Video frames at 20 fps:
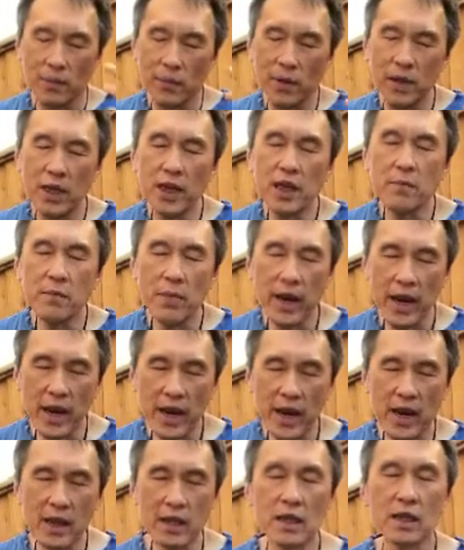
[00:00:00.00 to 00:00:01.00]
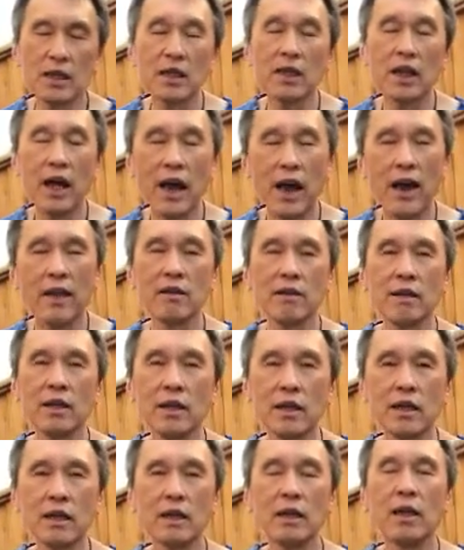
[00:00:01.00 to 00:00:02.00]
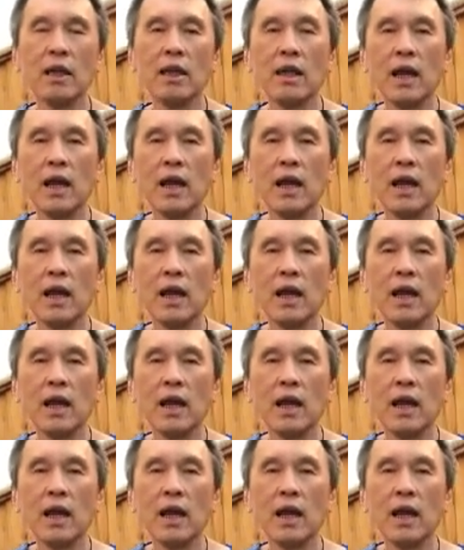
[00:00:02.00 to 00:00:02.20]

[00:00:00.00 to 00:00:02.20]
plain mechanical handling,